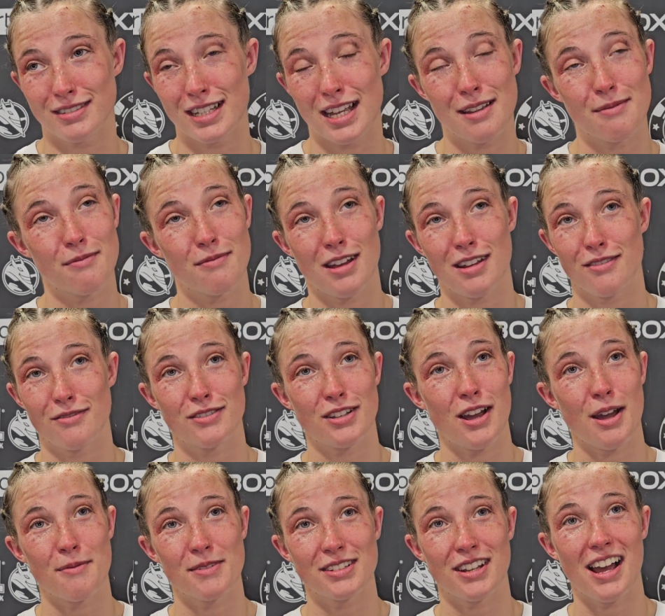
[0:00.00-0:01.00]
same amount of
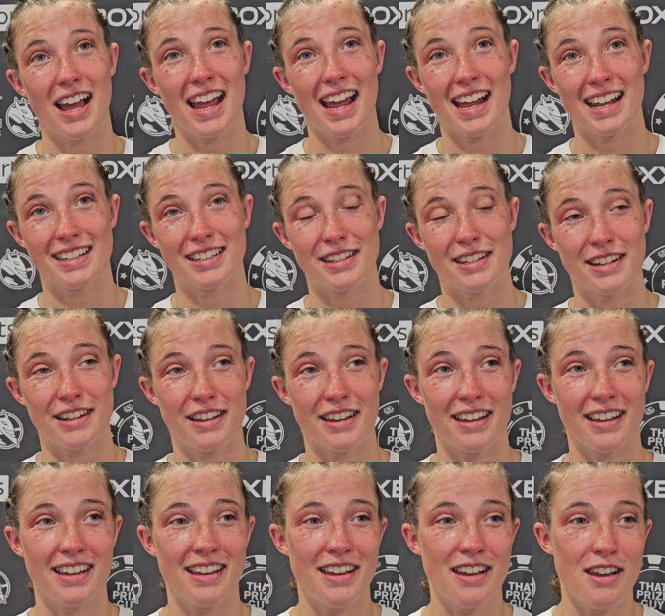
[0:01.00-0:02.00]
time as I had,
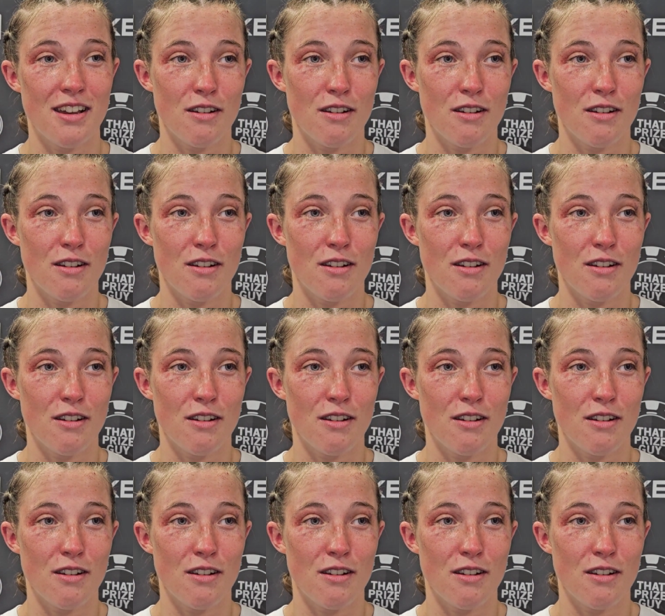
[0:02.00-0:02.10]
and